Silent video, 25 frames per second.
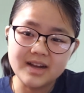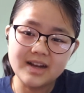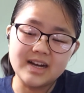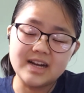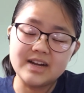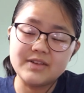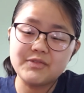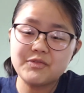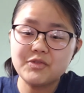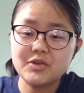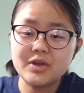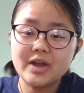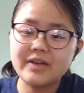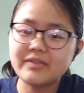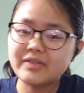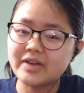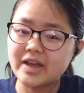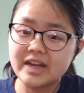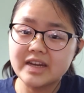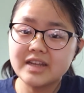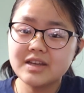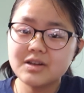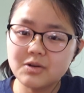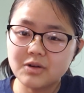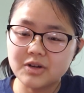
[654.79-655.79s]
If you have
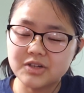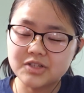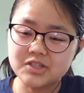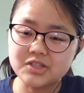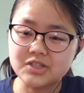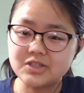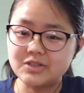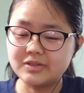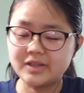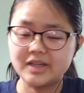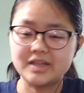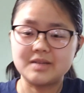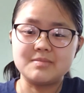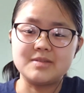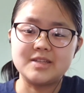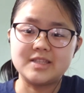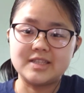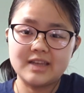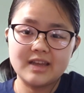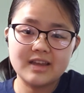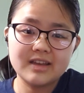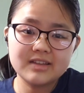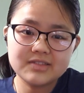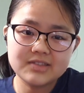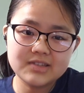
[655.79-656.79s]
any questions you'd like me to
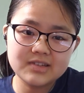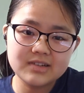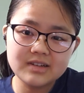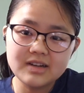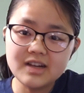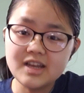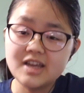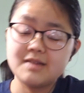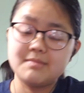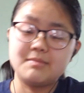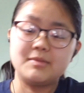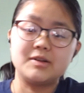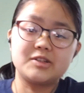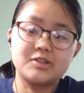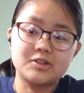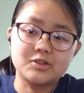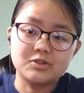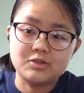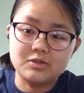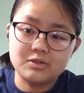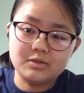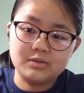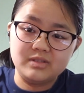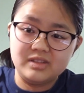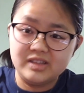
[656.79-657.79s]
answer, make sure
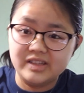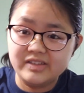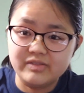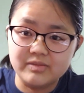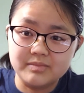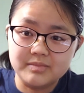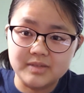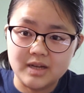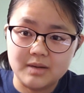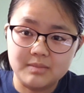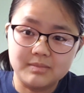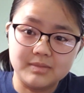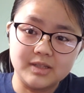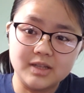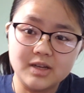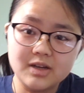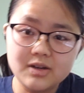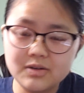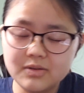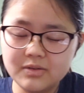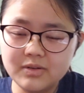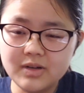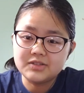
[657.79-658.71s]
to leave them down below.